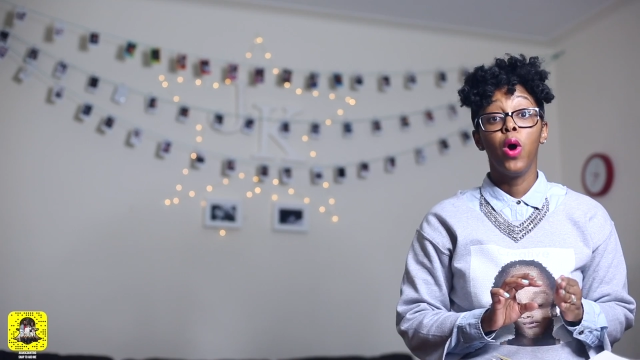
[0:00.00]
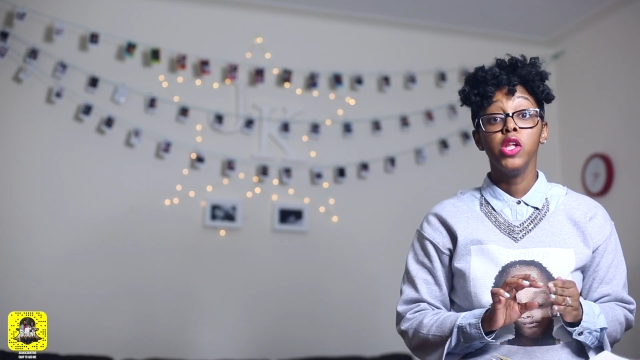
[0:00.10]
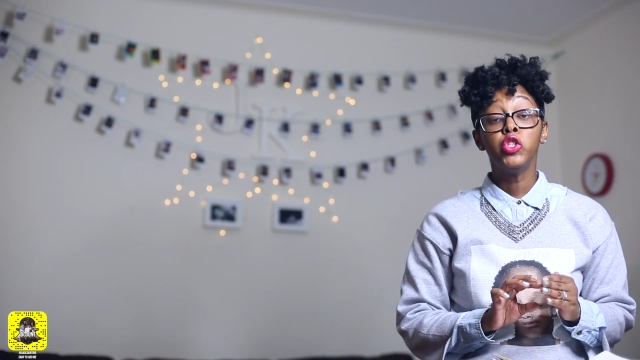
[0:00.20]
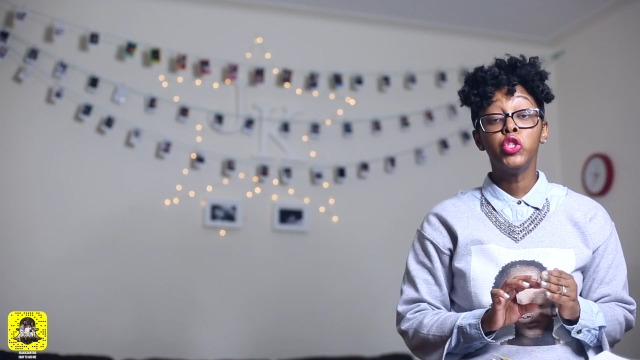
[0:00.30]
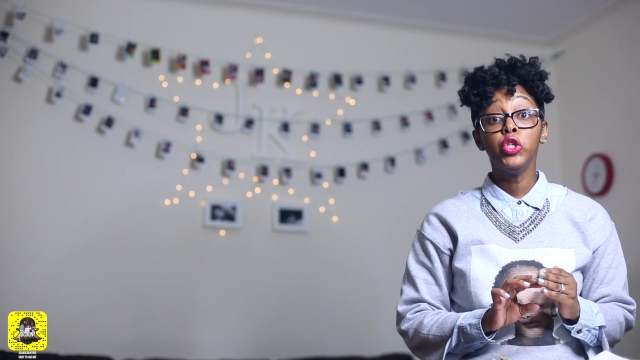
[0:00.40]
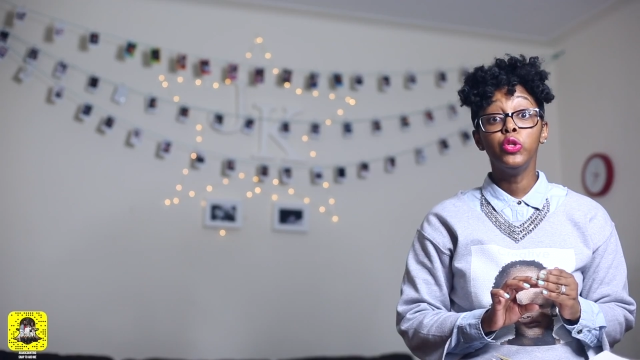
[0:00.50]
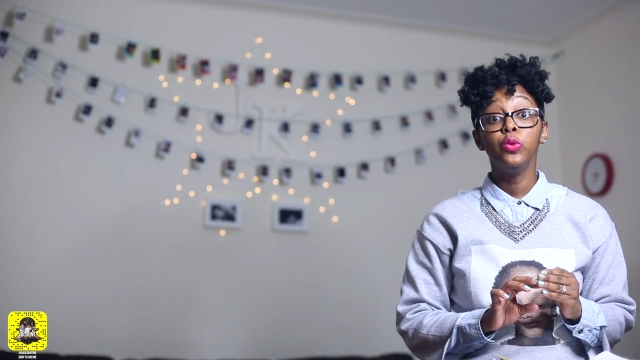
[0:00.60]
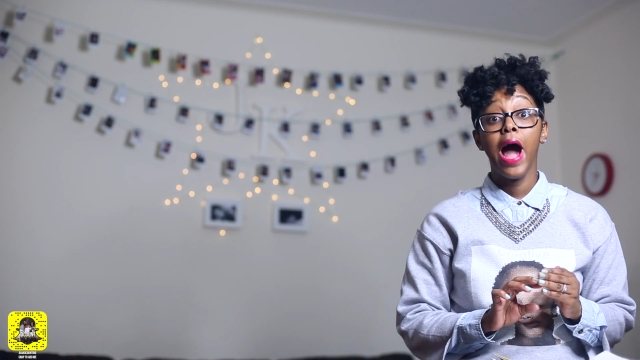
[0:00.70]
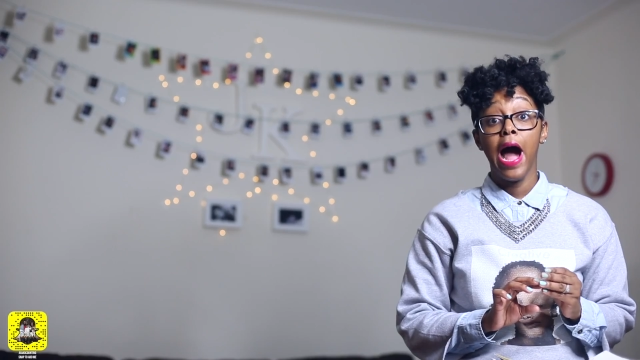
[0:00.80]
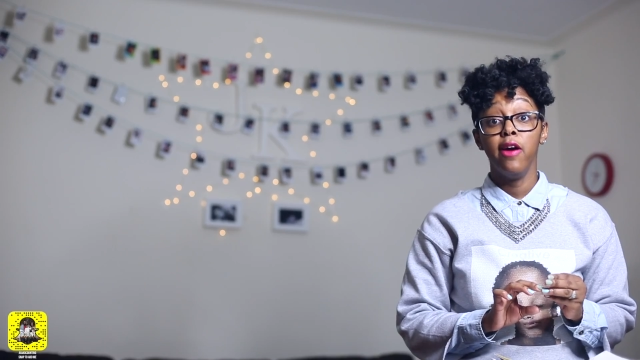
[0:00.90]
once
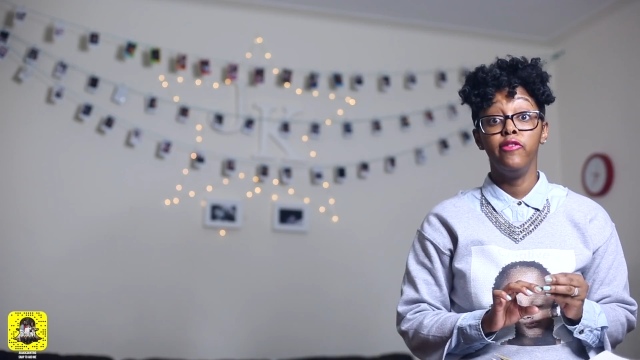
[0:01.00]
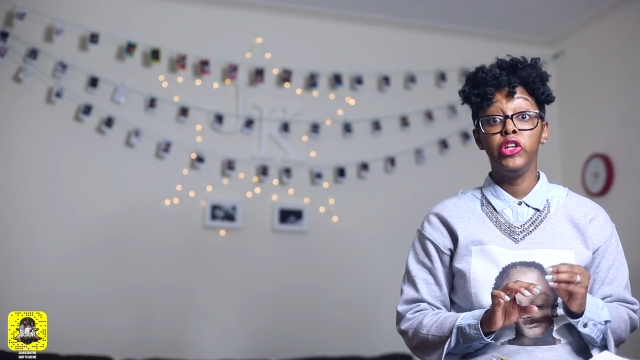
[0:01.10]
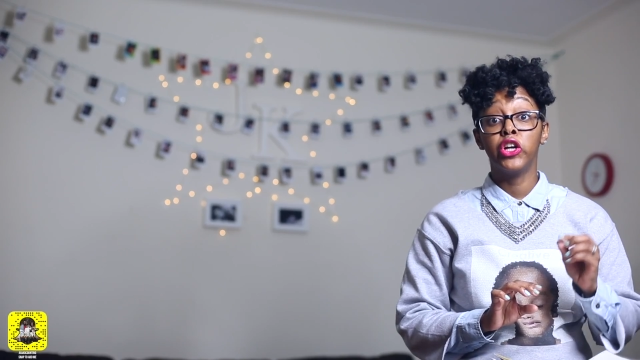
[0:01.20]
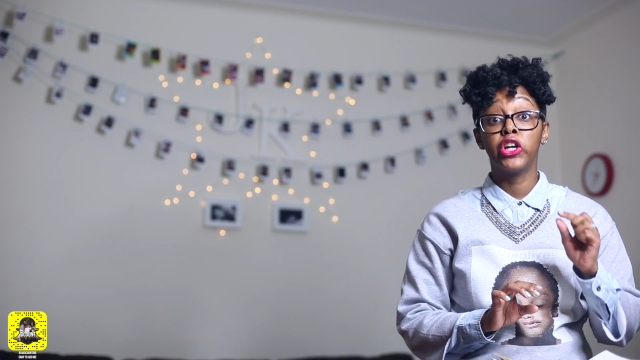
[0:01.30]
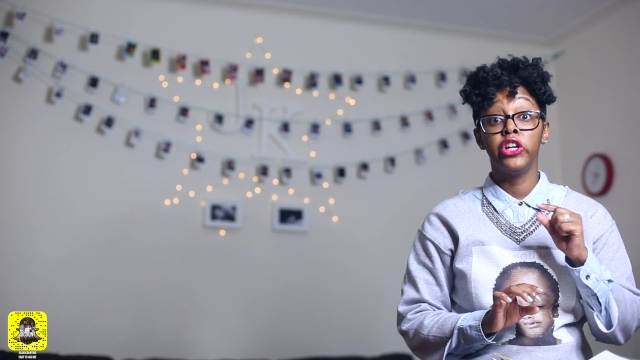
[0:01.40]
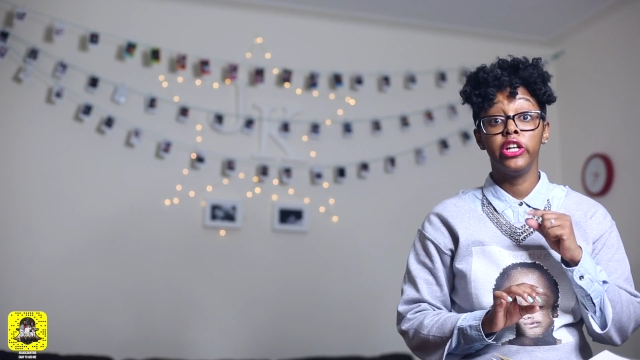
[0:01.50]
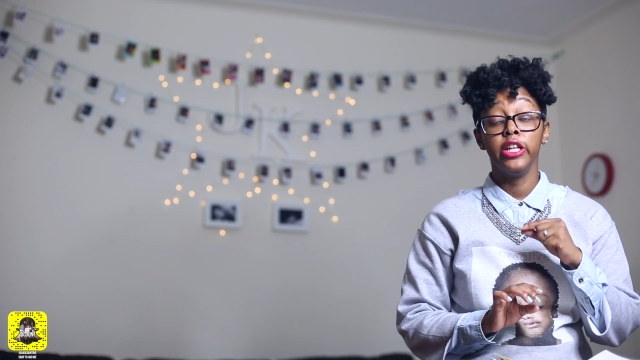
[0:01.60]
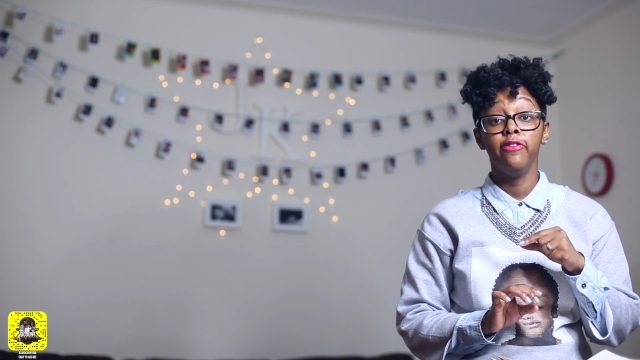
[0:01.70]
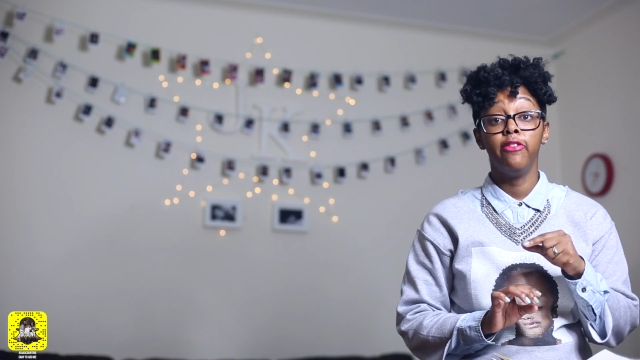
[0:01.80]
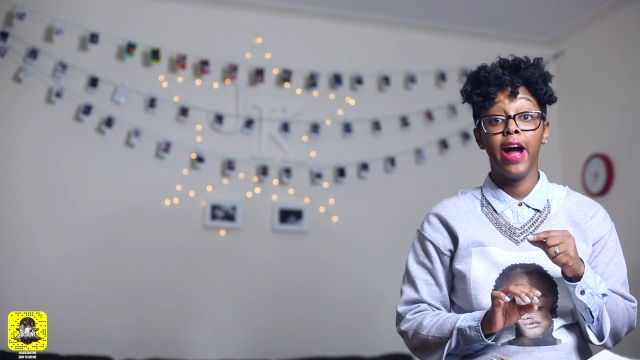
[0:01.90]
you have your
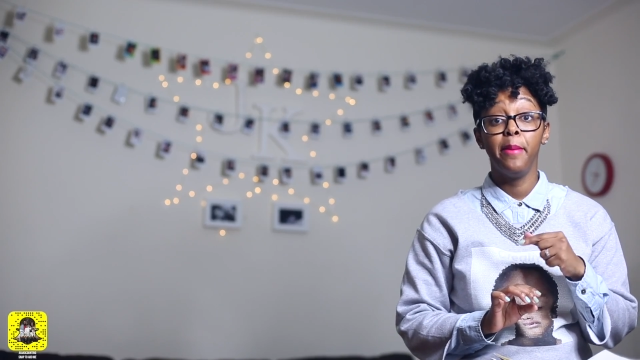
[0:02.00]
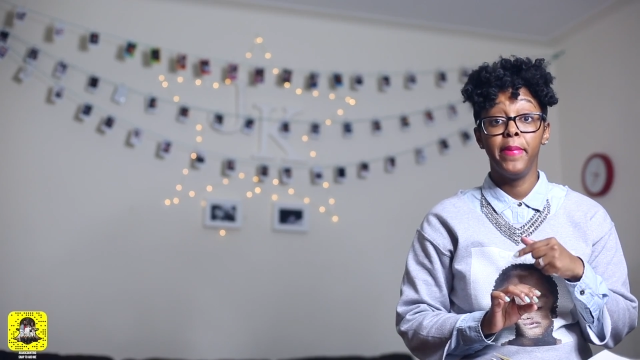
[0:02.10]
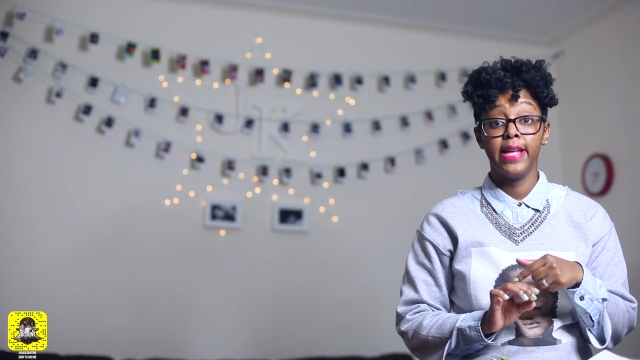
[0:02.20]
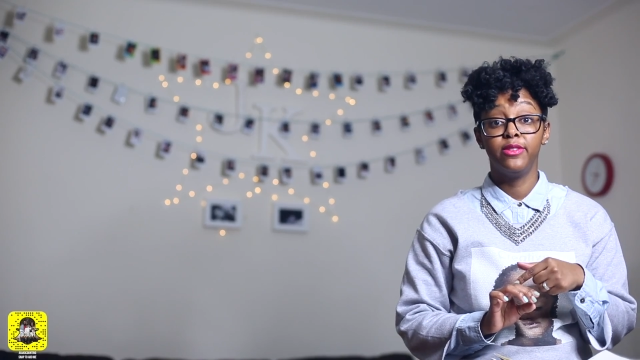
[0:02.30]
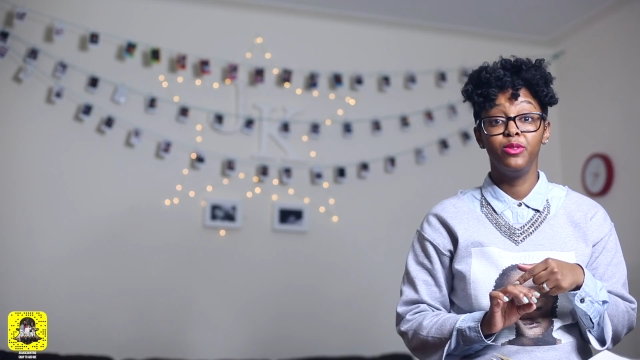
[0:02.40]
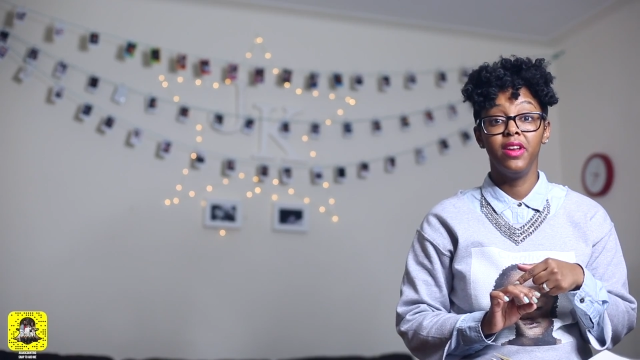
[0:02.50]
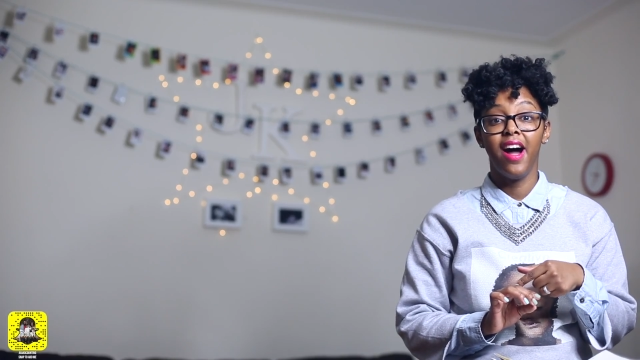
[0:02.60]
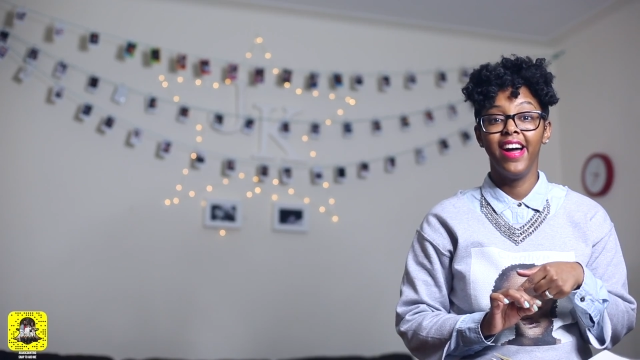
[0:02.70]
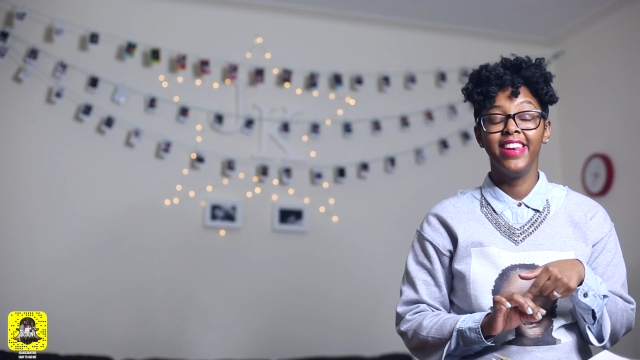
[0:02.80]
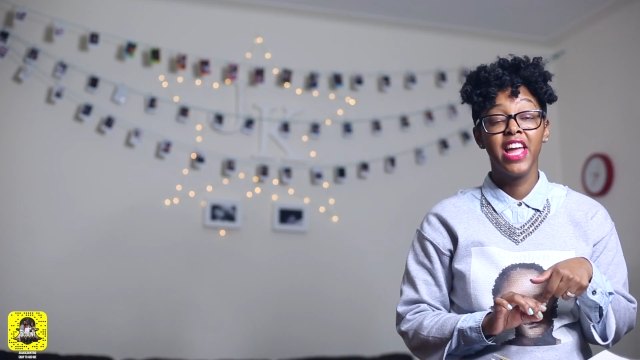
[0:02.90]
curly fry bantu
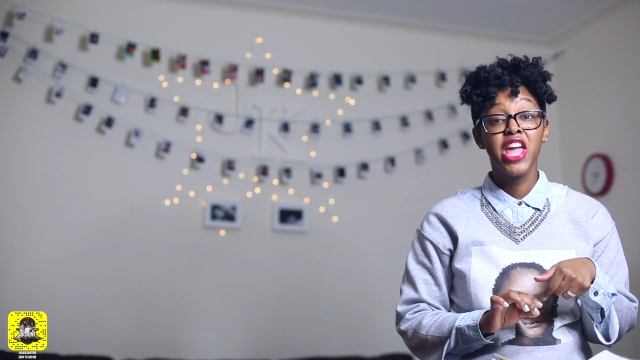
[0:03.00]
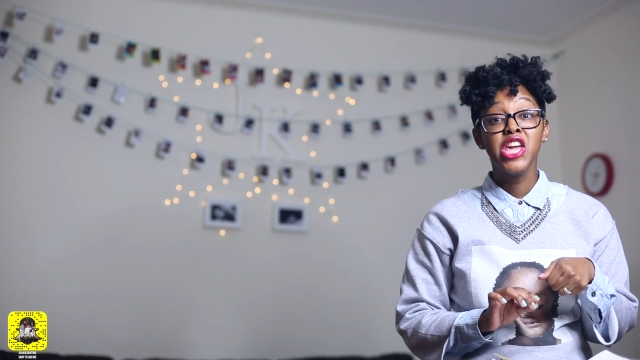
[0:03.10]
knot,